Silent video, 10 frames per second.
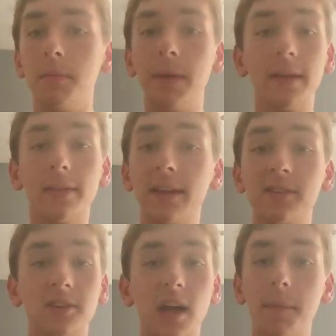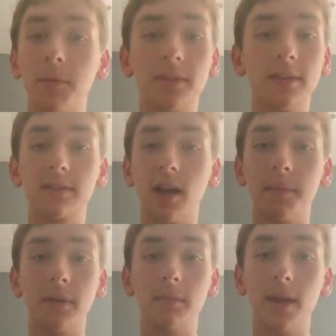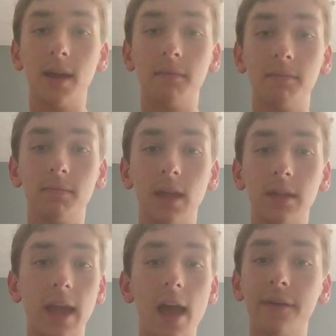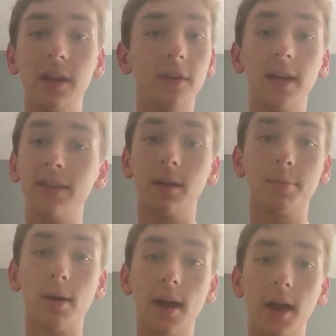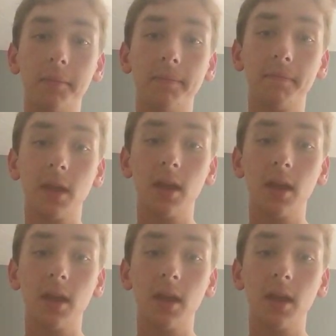Big things are coming with this company, man. They haven't even hit their prime.